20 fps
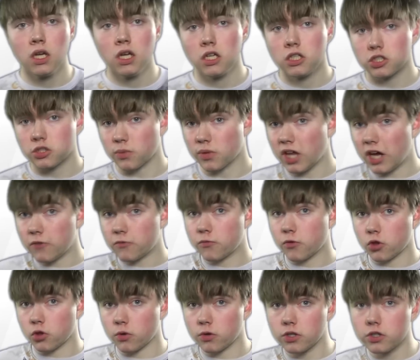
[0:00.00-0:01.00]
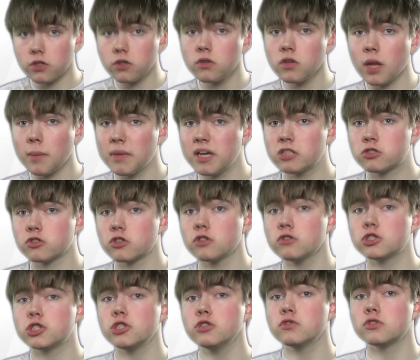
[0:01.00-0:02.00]
So without further ado, let me
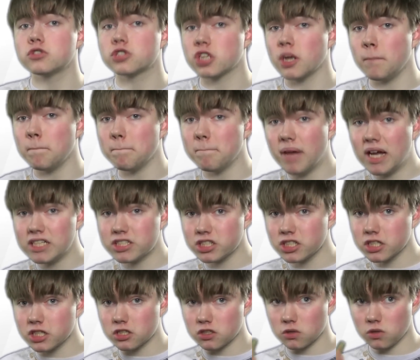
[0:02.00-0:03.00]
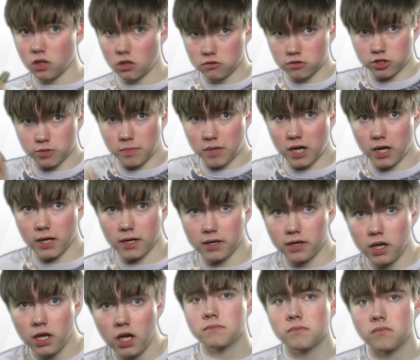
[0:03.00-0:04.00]
introduce you to some basic Lojban.
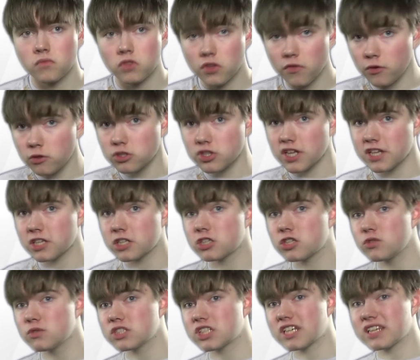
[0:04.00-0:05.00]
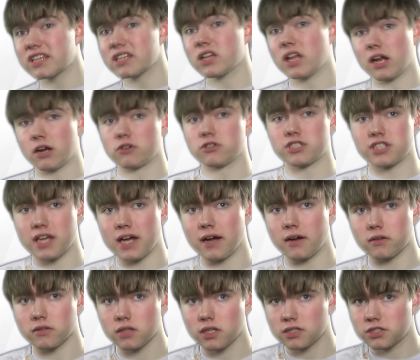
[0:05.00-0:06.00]
The first thing to do is get the letters
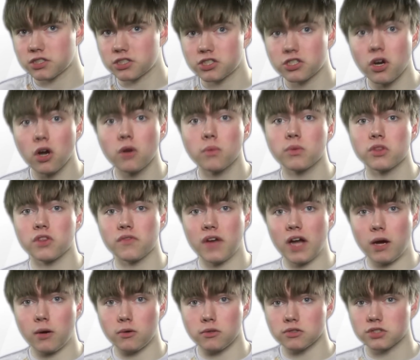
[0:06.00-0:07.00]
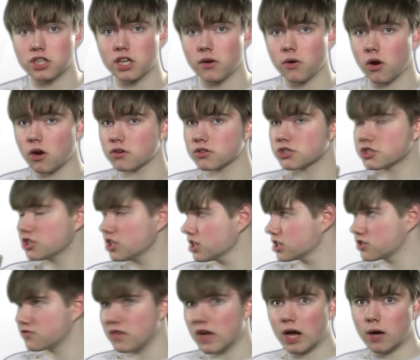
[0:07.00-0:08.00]
down. Let's start with the vowels. There are
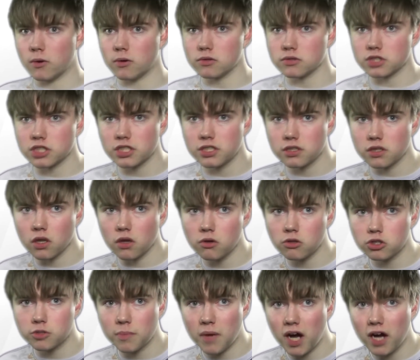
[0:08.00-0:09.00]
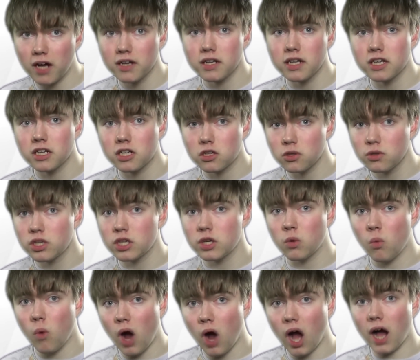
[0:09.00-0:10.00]
6 vowels in Lojban, including
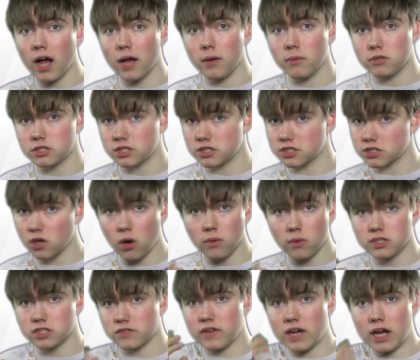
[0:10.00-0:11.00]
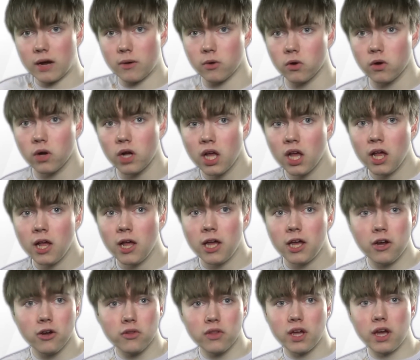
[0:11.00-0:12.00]
Y, which is always a vowel.
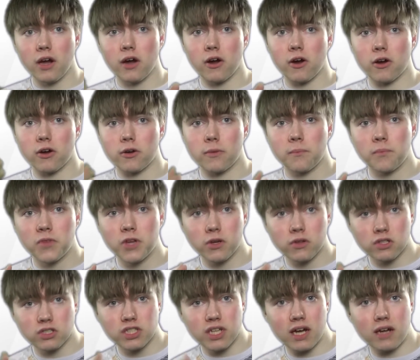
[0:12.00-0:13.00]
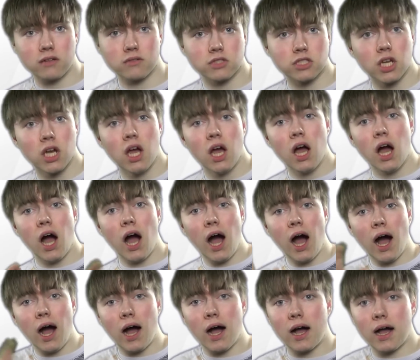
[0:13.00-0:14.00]
Here they are. Here are the sounds.
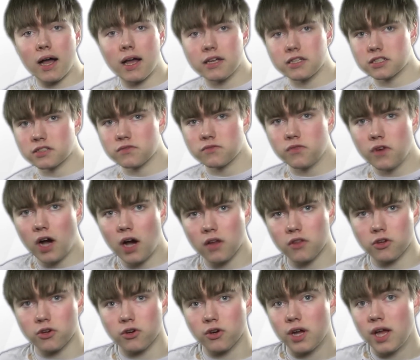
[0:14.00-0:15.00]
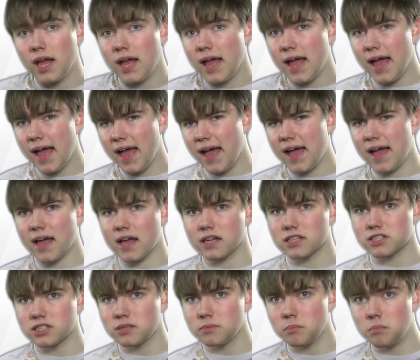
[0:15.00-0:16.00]
A as in father, E as
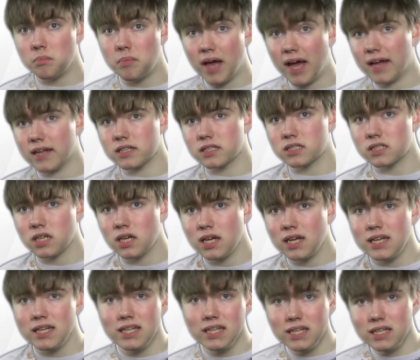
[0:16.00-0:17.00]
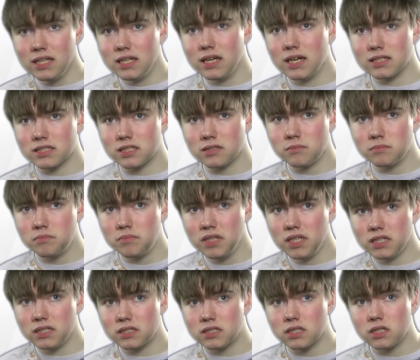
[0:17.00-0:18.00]
in bet, E as in
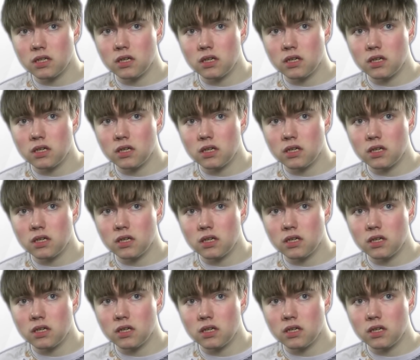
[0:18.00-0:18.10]
beat,